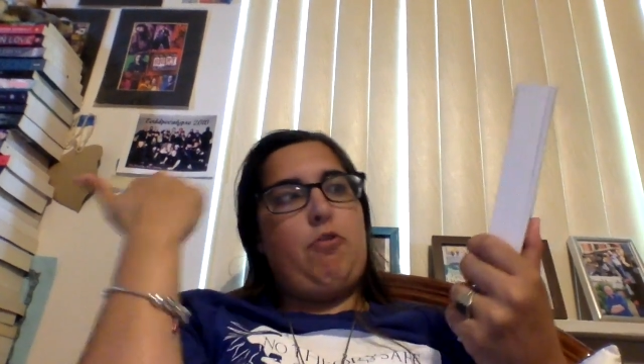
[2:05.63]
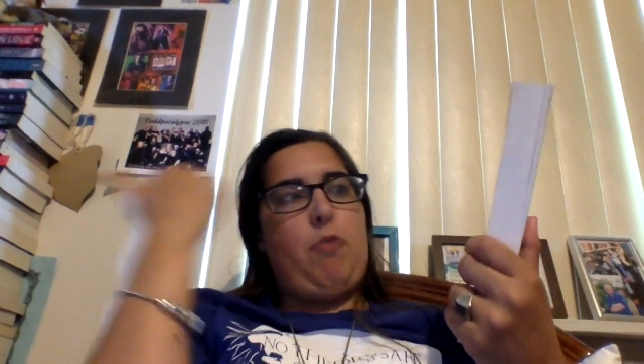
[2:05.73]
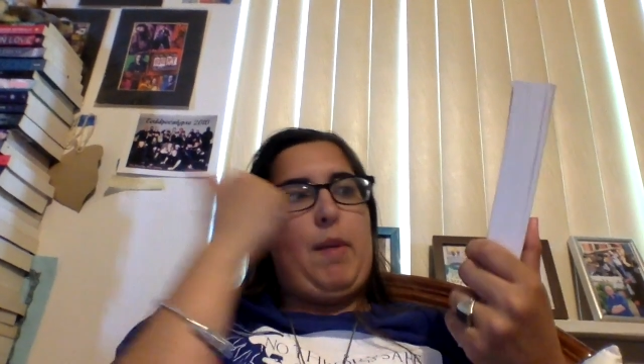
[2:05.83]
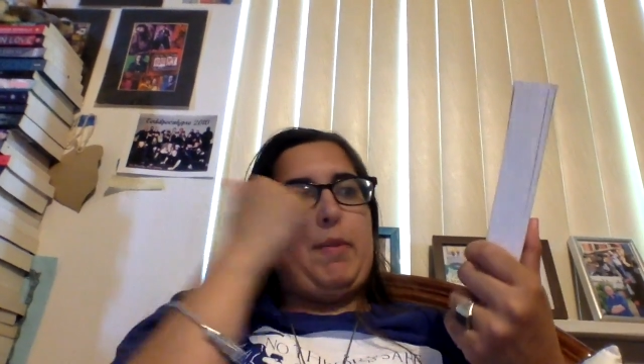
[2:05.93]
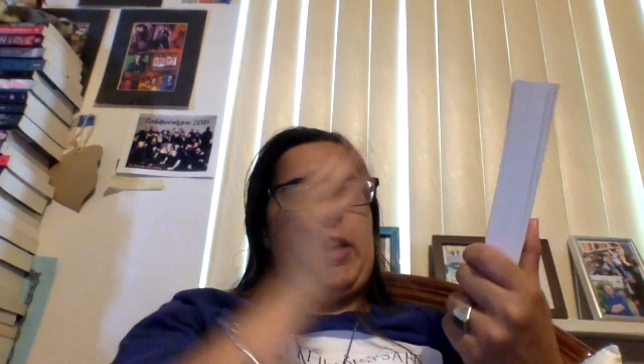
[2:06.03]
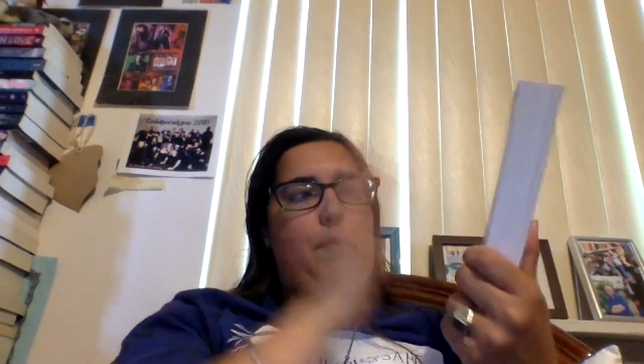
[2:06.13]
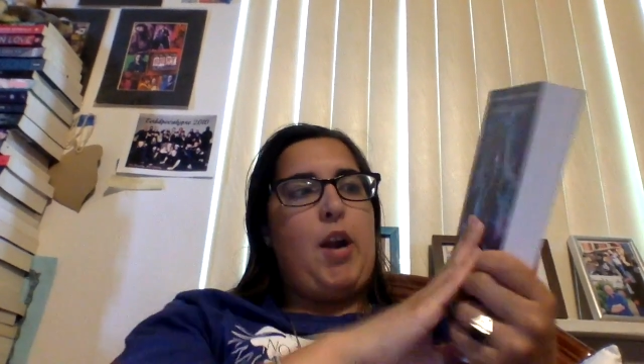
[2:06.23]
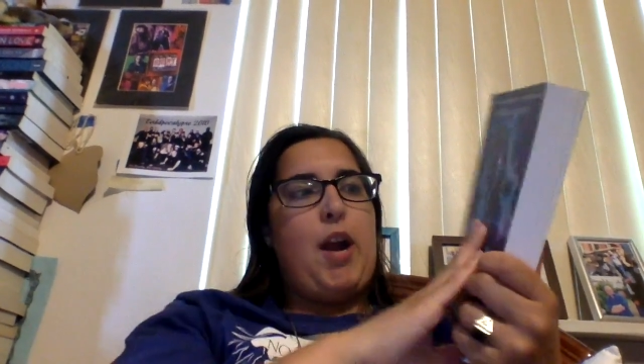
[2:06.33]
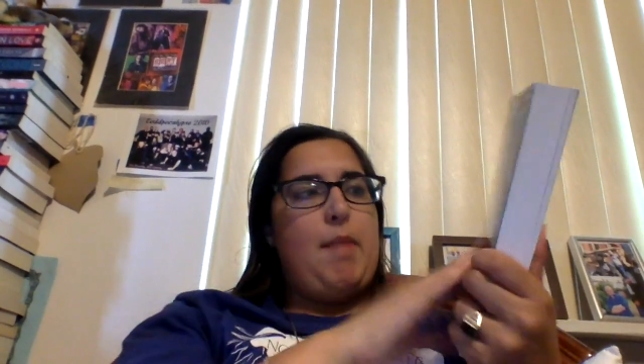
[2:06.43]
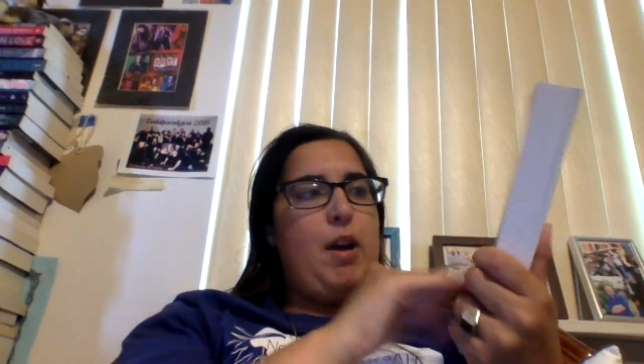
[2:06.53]
Amazon
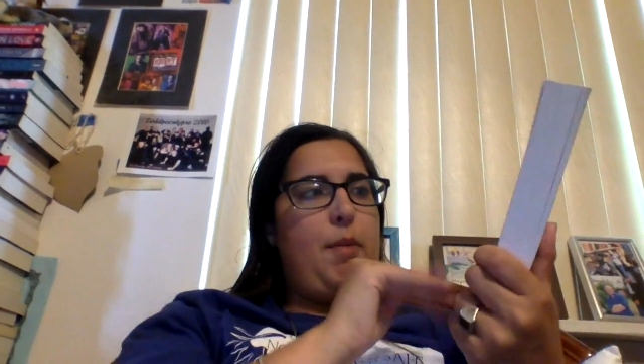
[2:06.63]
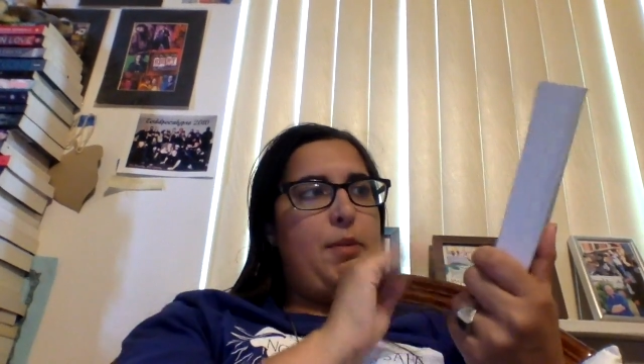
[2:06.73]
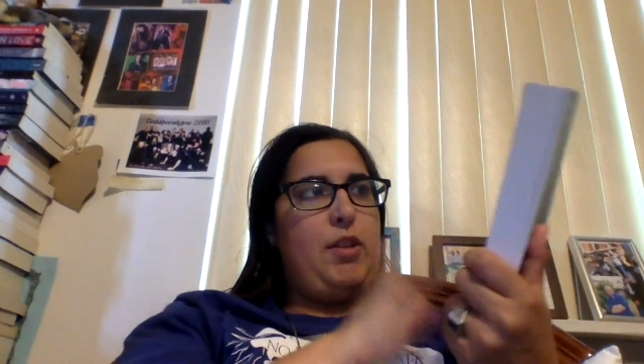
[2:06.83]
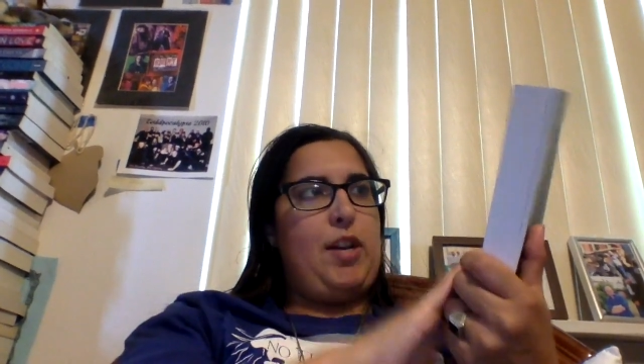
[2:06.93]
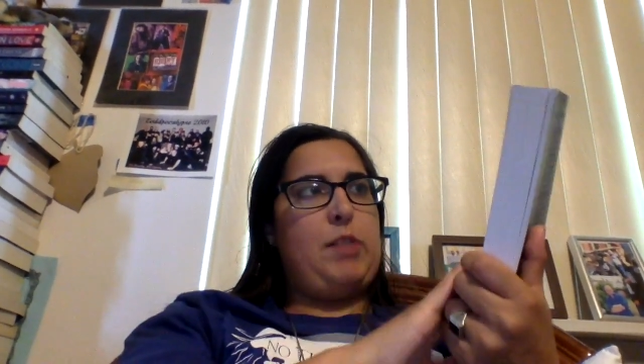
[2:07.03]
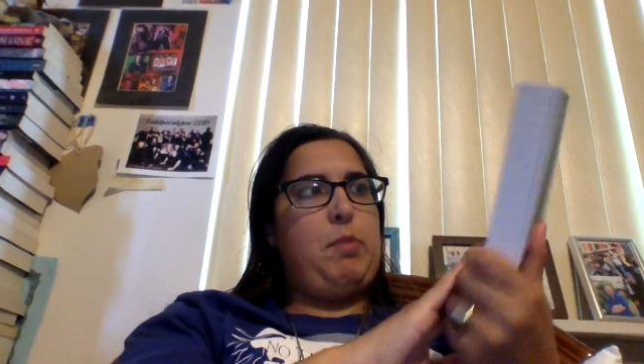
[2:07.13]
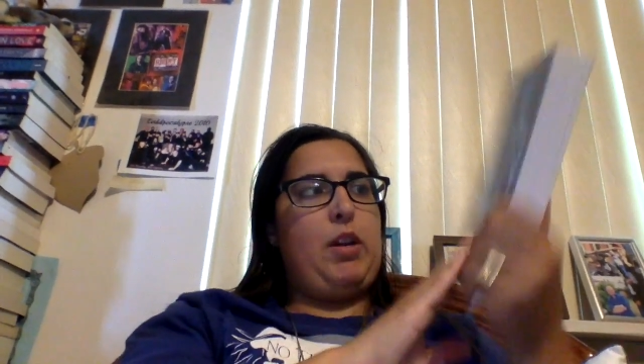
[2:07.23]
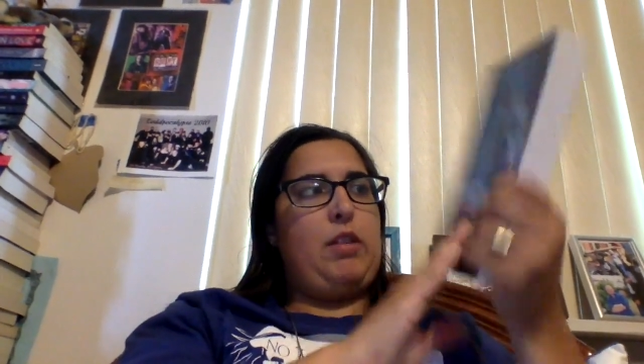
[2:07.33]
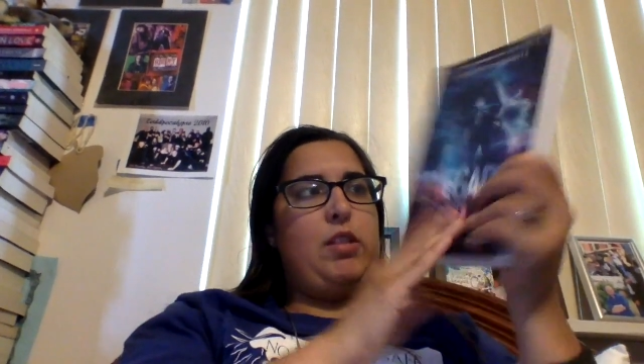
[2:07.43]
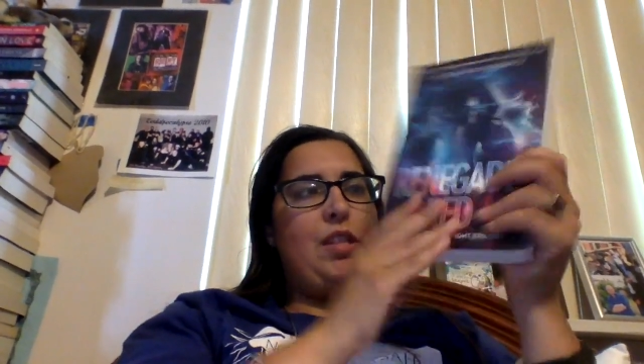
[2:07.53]
Prime. So the
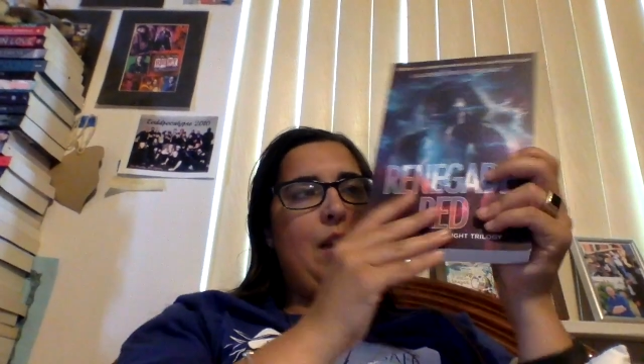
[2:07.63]
second